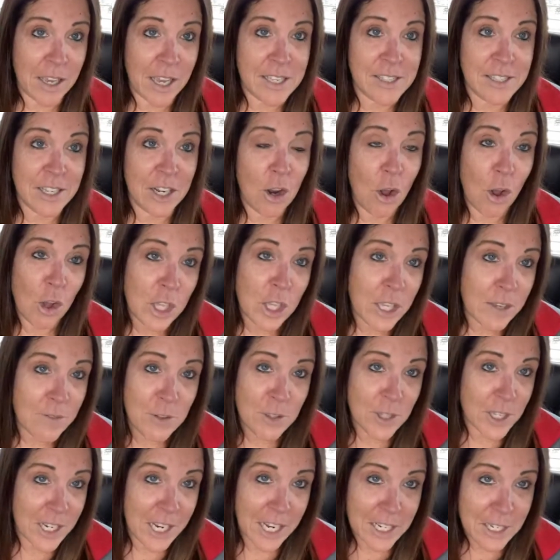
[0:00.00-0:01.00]
I said, I'll give you
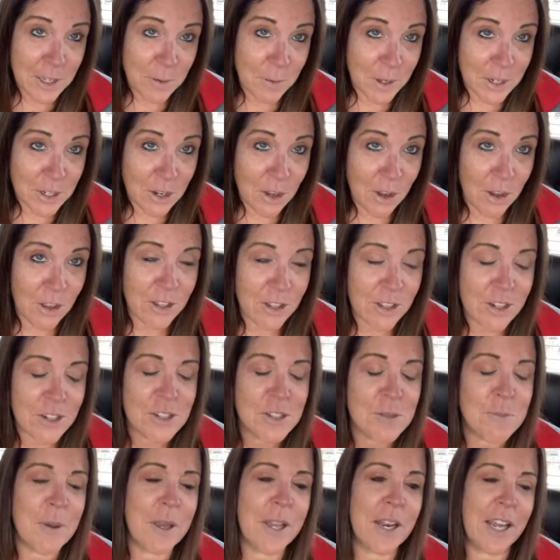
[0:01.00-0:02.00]
the
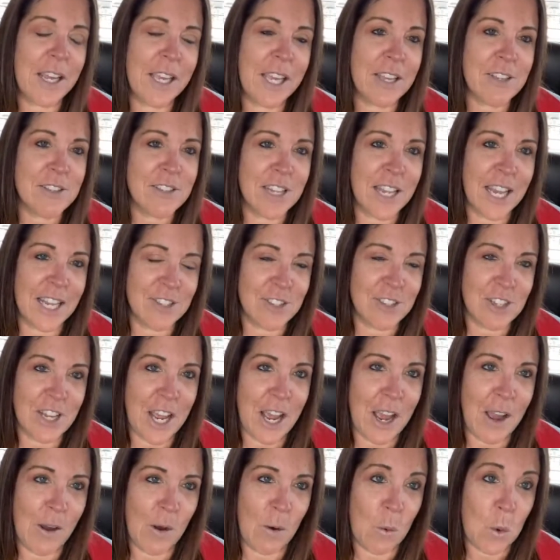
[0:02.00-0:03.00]
$91, but I guess that's not
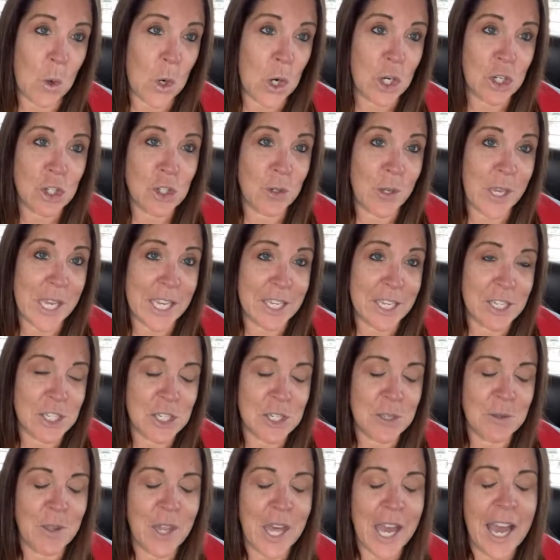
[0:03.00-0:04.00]
how it works. You can't
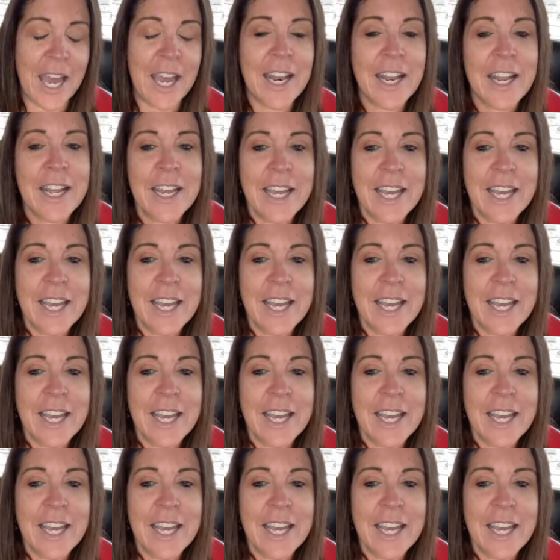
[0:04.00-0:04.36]
do that.